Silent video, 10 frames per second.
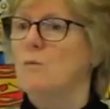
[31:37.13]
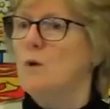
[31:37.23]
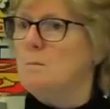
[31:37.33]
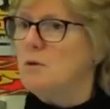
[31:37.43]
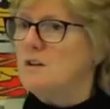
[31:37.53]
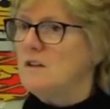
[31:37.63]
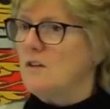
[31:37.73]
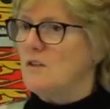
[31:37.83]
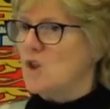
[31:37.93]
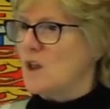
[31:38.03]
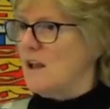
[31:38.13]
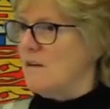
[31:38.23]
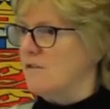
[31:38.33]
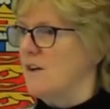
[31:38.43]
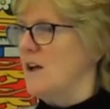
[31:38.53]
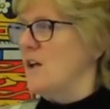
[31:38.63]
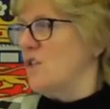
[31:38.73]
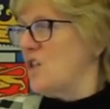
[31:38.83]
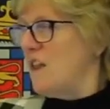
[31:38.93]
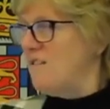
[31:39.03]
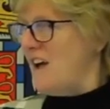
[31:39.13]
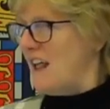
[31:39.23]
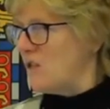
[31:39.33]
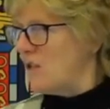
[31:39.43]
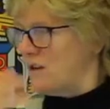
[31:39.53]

We put it on the shelf, so the vets